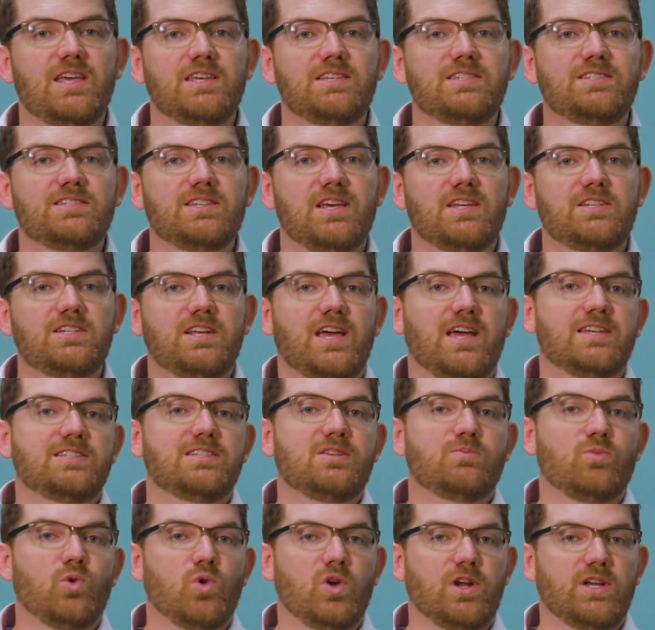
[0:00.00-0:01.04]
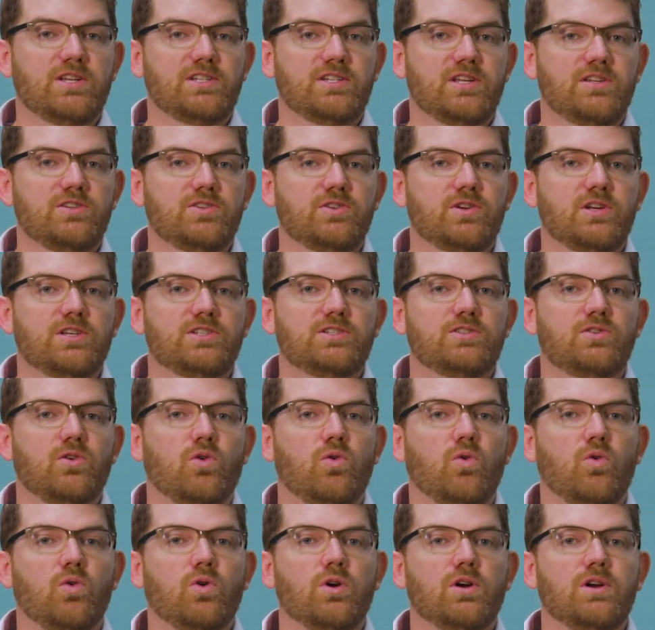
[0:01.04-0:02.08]
such as the mortgage interest
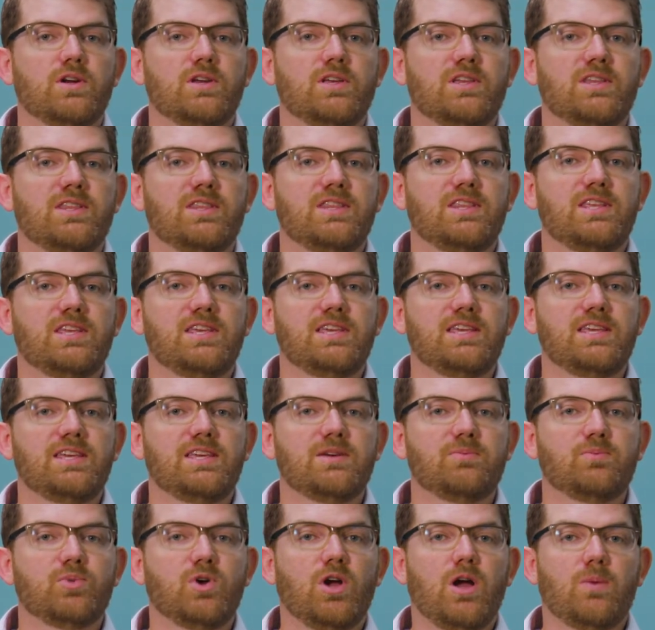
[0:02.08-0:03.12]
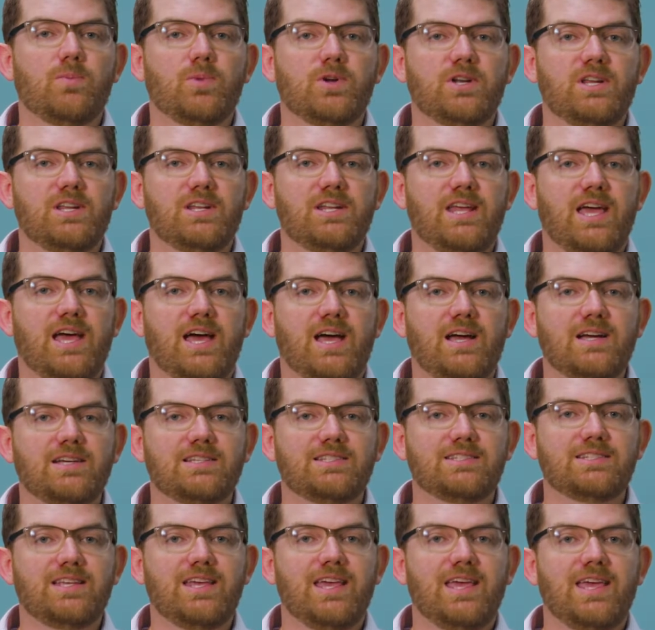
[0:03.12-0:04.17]
or the property
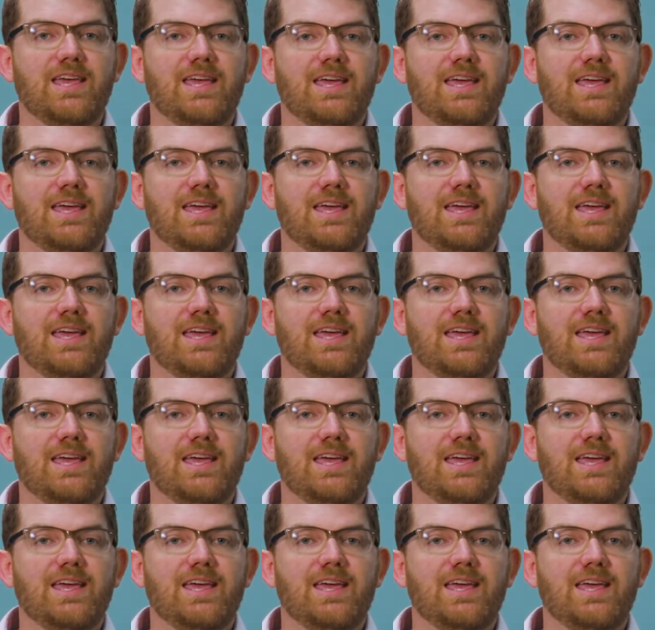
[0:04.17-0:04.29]
tax,